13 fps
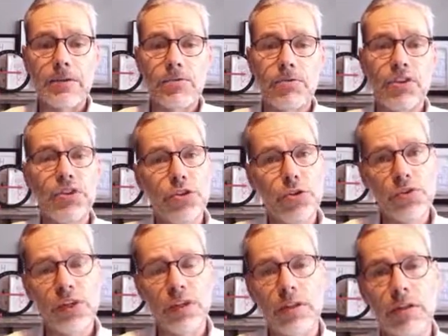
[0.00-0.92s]

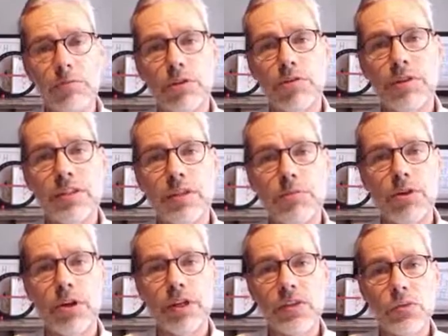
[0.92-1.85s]
reducing the number of
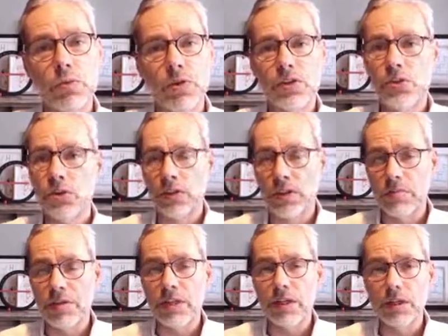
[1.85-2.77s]
antibiotics will certainly
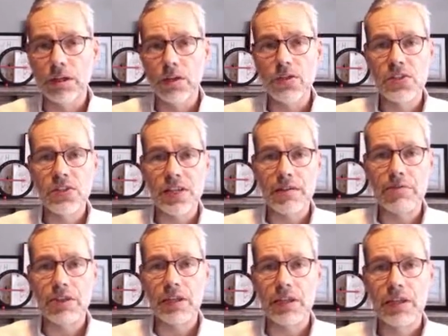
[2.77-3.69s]
be a
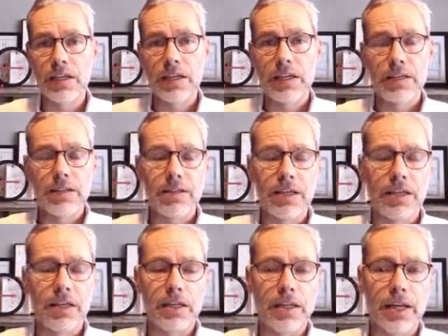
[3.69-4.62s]
cost-saving
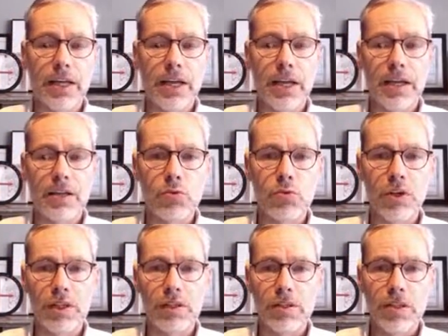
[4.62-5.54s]
thing as
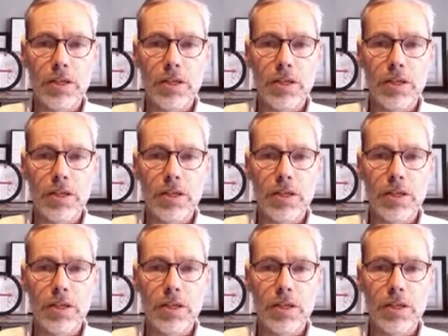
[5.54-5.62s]
well.